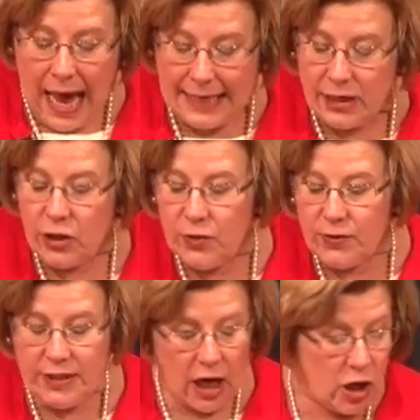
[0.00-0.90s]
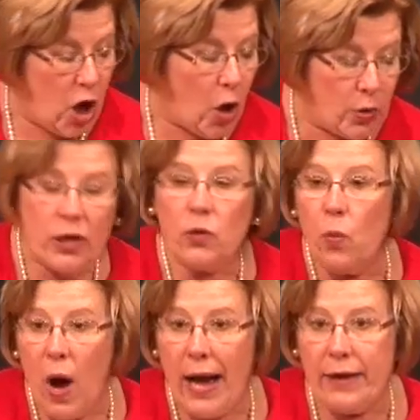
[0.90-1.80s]
I used a coated
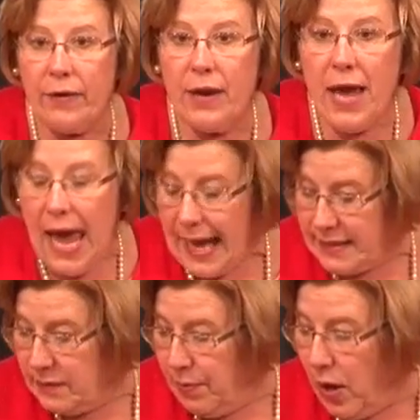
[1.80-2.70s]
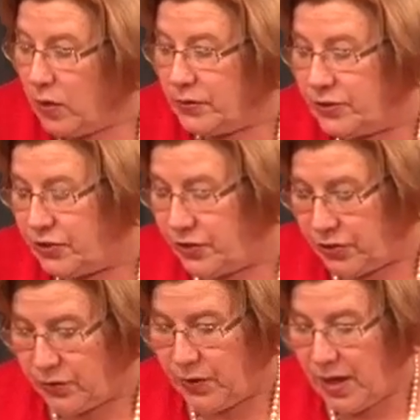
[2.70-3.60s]
wire as opposed
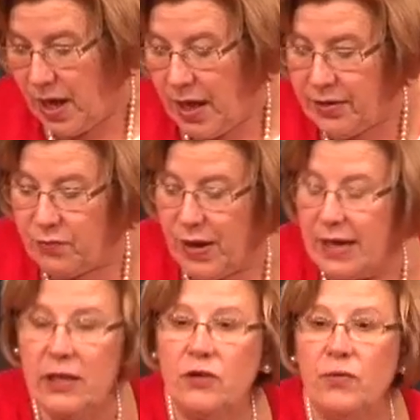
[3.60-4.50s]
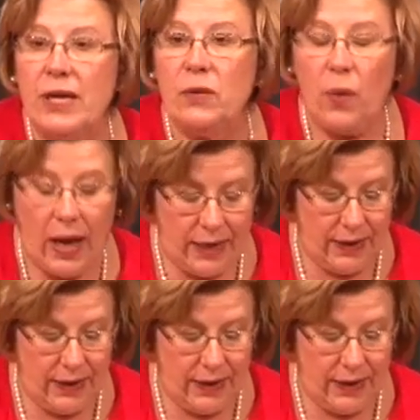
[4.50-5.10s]
to the regular green wire,